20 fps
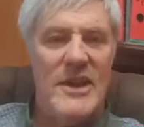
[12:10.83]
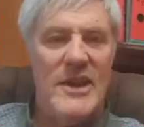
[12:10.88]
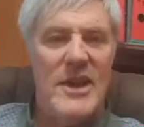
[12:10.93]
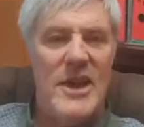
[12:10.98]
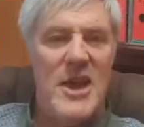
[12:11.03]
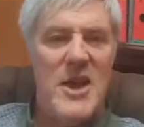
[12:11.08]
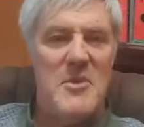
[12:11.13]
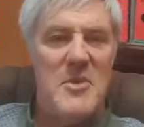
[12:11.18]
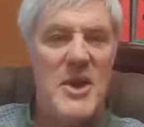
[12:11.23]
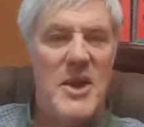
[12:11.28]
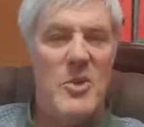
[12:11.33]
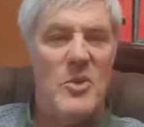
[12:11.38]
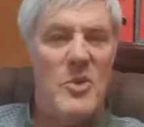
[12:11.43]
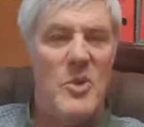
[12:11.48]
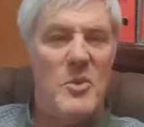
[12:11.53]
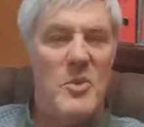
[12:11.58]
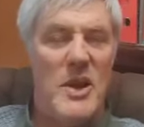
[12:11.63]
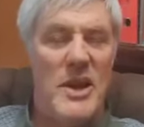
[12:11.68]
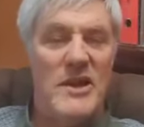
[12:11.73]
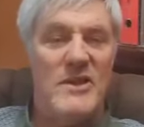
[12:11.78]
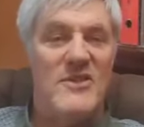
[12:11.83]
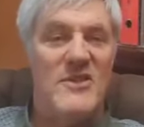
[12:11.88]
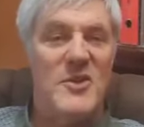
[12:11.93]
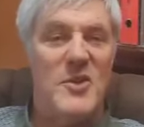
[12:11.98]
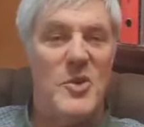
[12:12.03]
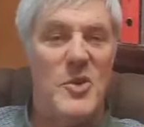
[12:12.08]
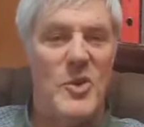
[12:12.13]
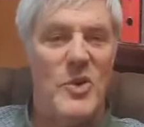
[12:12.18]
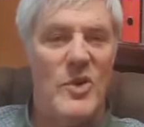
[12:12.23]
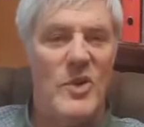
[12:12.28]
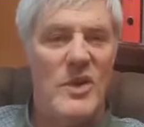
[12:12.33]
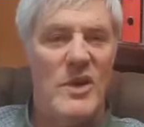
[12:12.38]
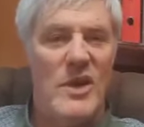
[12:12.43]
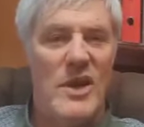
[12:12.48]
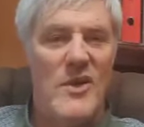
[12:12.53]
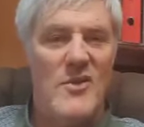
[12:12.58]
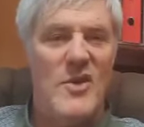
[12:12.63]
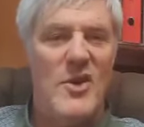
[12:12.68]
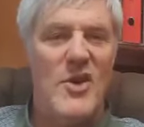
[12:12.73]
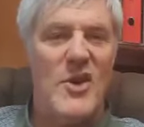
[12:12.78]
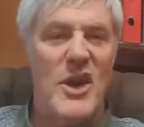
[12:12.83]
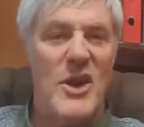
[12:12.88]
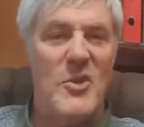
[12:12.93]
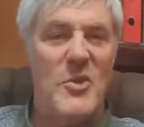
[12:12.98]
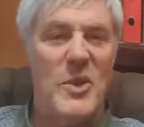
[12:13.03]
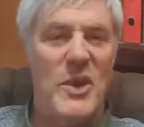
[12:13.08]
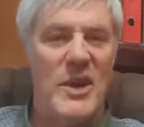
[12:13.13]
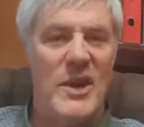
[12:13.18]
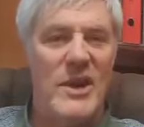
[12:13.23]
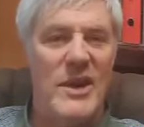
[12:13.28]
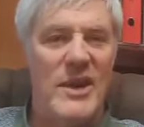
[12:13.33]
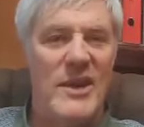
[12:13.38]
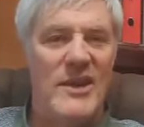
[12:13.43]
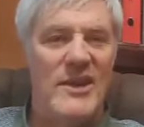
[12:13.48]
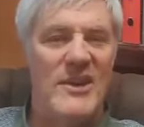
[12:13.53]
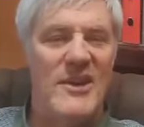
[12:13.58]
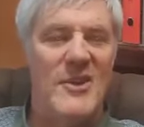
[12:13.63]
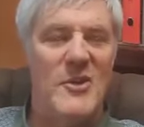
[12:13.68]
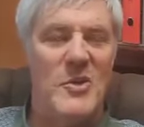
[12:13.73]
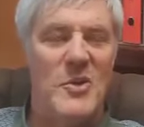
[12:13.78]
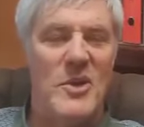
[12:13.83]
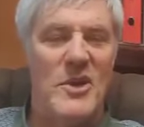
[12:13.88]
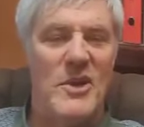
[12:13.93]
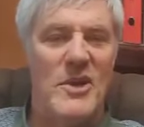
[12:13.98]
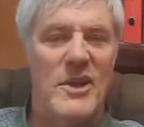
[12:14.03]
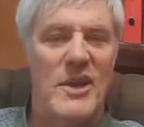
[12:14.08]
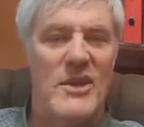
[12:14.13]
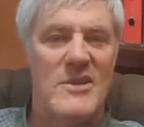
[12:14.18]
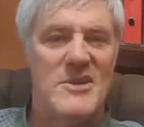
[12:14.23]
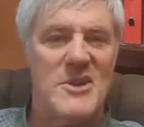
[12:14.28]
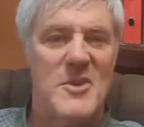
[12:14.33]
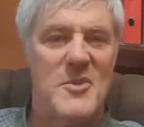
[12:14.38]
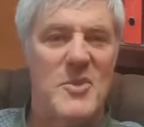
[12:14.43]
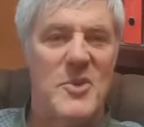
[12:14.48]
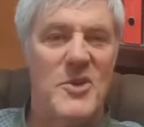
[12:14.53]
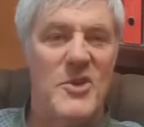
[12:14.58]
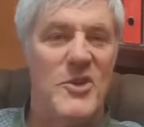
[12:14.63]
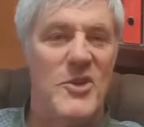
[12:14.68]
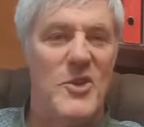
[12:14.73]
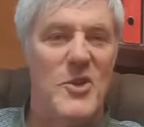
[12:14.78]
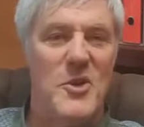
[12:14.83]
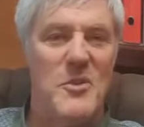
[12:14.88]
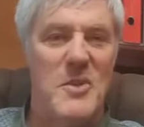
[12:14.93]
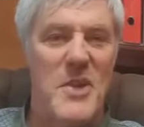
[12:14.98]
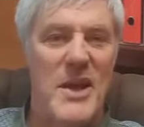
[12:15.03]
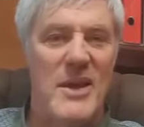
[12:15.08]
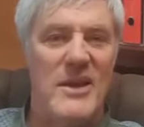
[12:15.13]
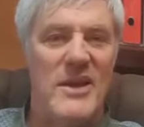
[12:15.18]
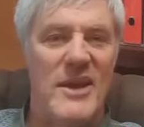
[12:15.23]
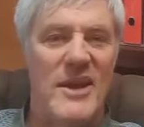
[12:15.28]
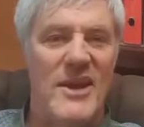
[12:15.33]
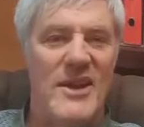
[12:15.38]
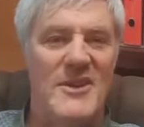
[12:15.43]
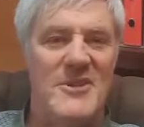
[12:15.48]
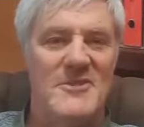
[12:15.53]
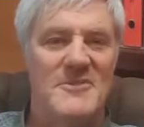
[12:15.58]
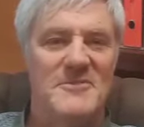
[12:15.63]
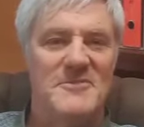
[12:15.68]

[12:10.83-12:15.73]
Amen. We'll bless you all. Have a great weekend, and we'll catch up with you on Monday.